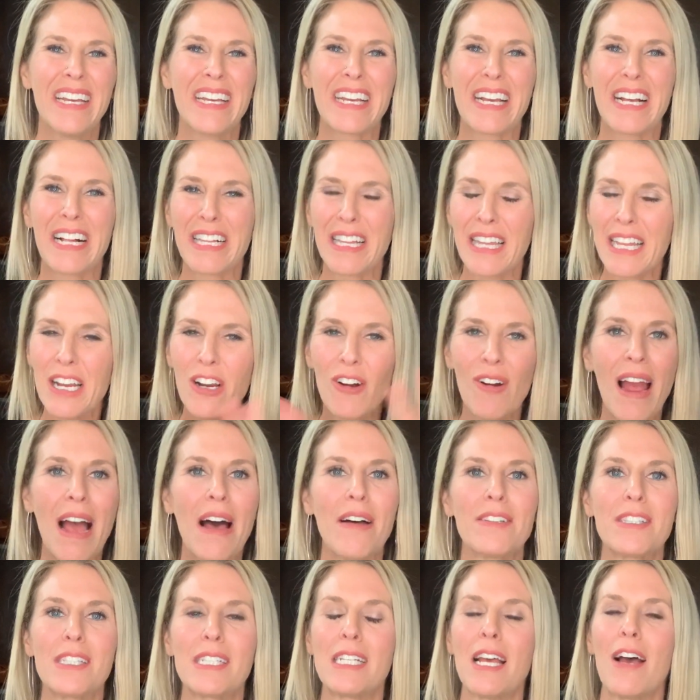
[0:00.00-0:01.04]
clear
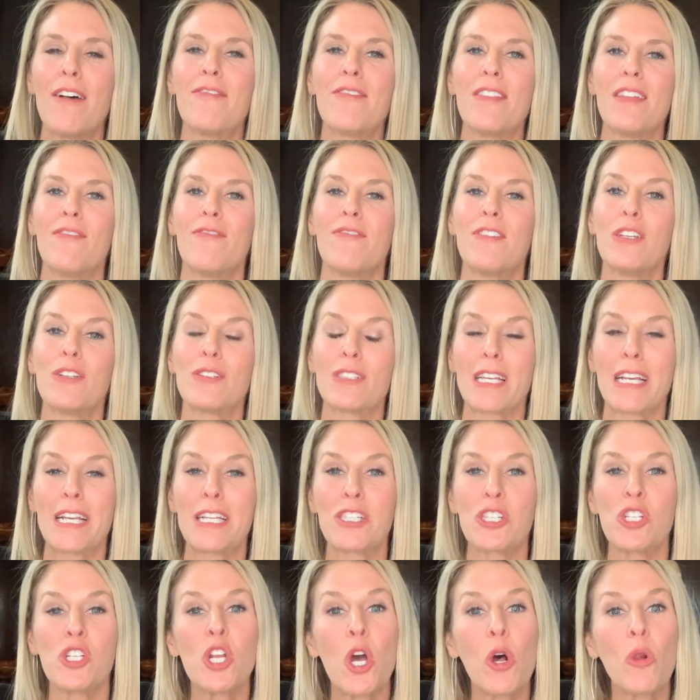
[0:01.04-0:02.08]
out stuff that feels like
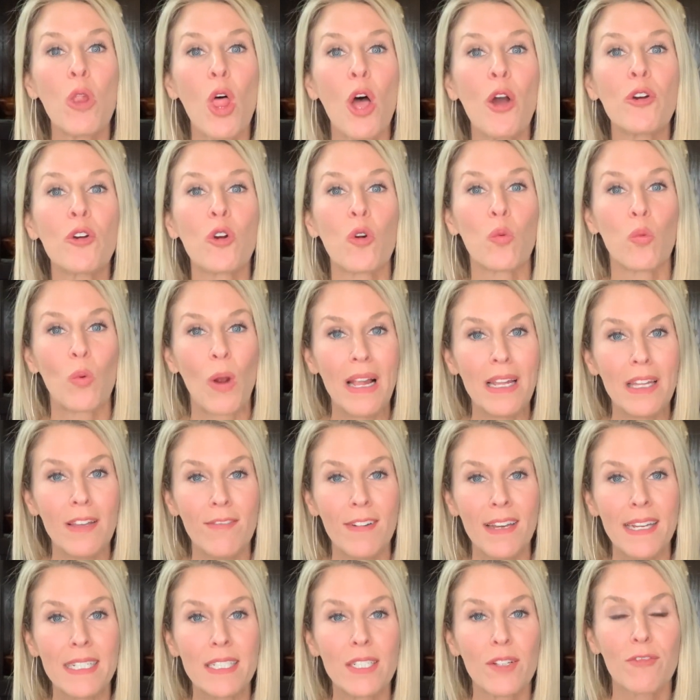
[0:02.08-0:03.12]
it's no longer
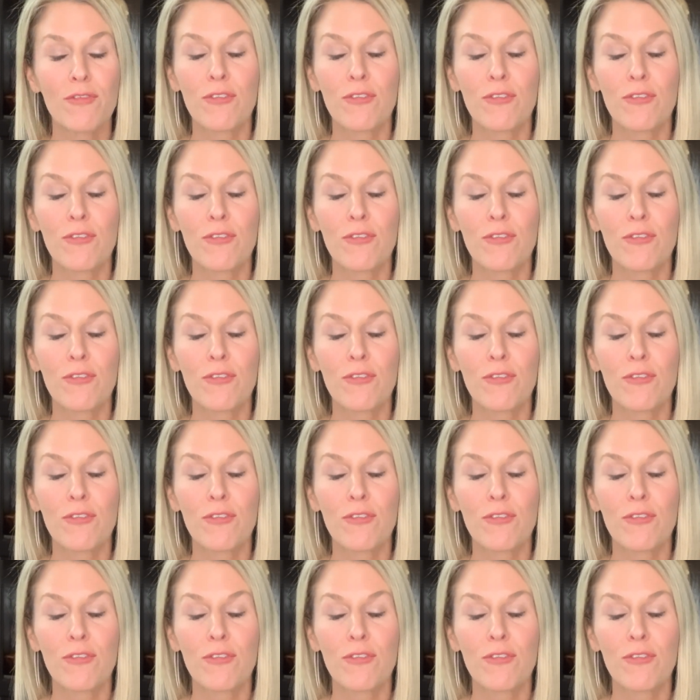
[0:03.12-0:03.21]
relevant